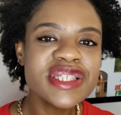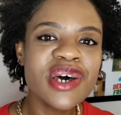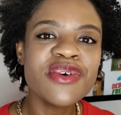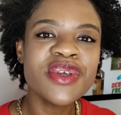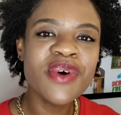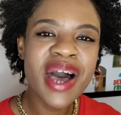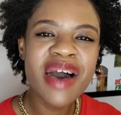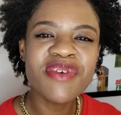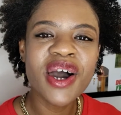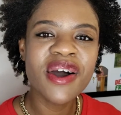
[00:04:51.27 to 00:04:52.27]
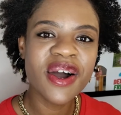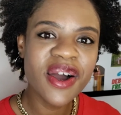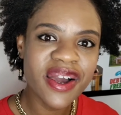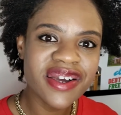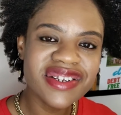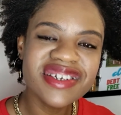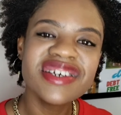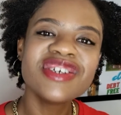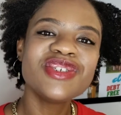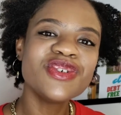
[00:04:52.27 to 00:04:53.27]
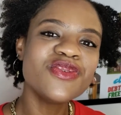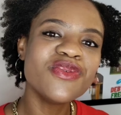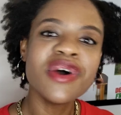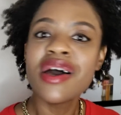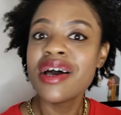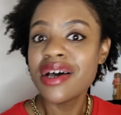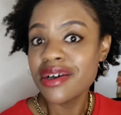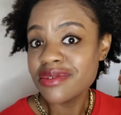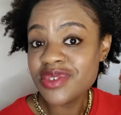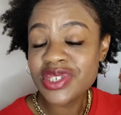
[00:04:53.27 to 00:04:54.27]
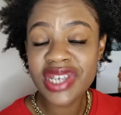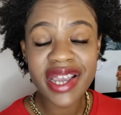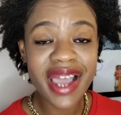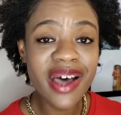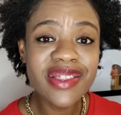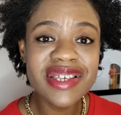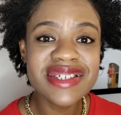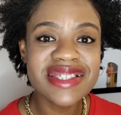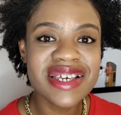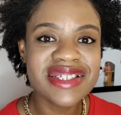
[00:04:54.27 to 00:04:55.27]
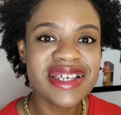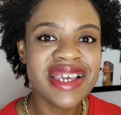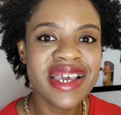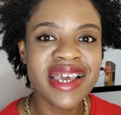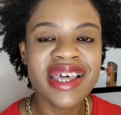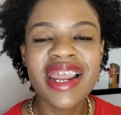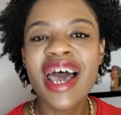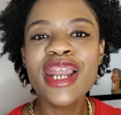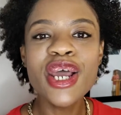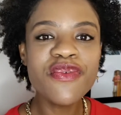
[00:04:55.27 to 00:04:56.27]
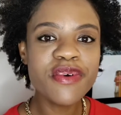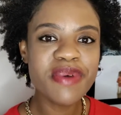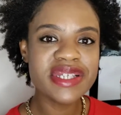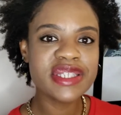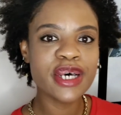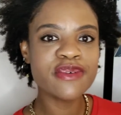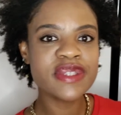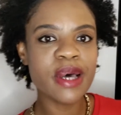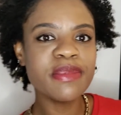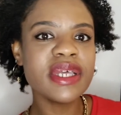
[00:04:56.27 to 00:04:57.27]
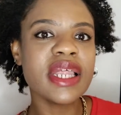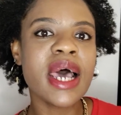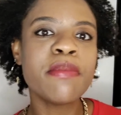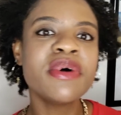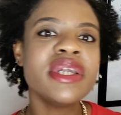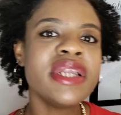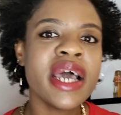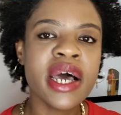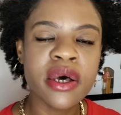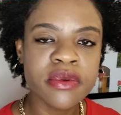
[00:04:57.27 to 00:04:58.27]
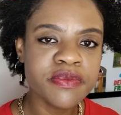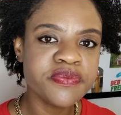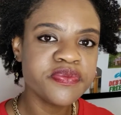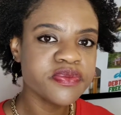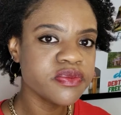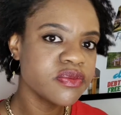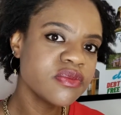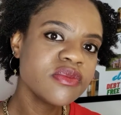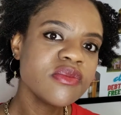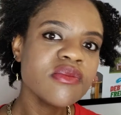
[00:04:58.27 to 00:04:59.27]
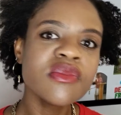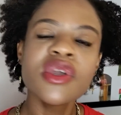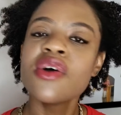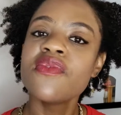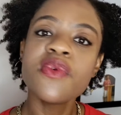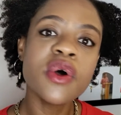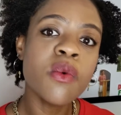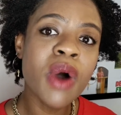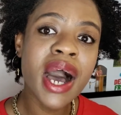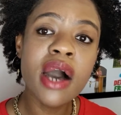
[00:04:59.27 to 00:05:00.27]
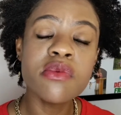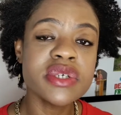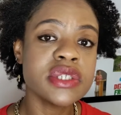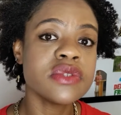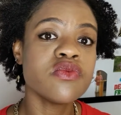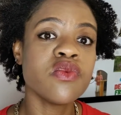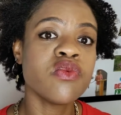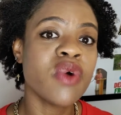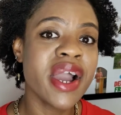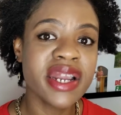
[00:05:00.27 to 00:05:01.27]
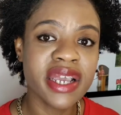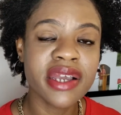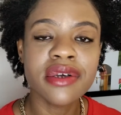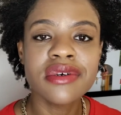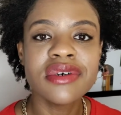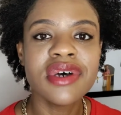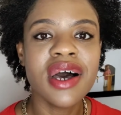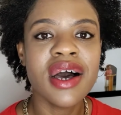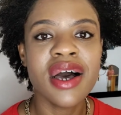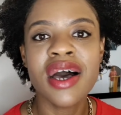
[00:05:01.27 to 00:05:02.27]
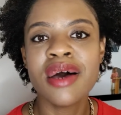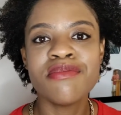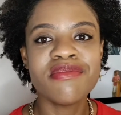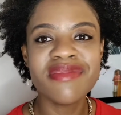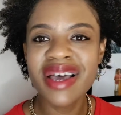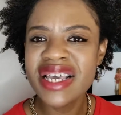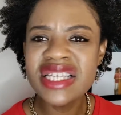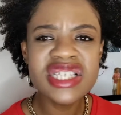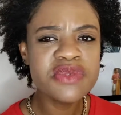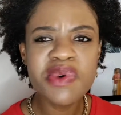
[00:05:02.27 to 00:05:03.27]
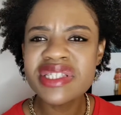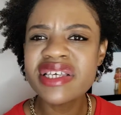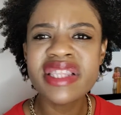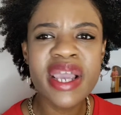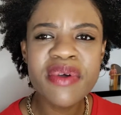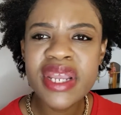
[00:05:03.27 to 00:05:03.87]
so, you'll have a heart to check out these things again. I know for myself, something that I put down for a while was writing. It just wasn't there